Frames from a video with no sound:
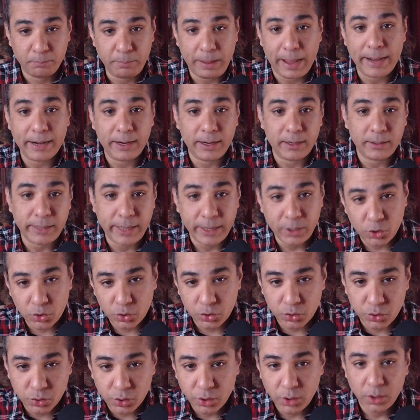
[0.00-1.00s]

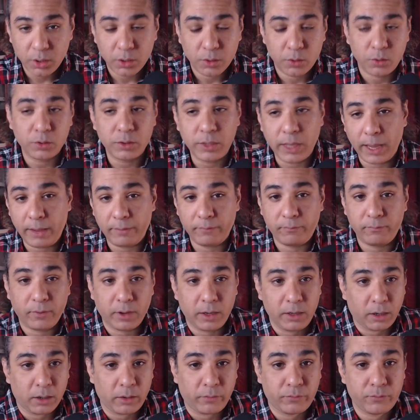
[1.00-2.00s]
Bangladesh could have
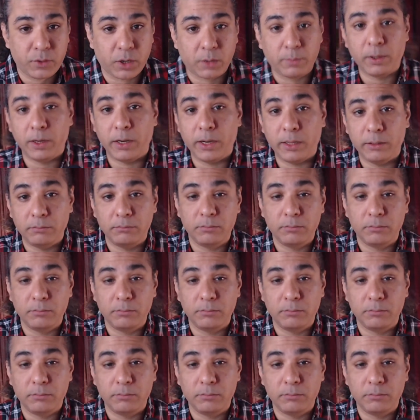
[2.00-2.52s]
a lot of trouble.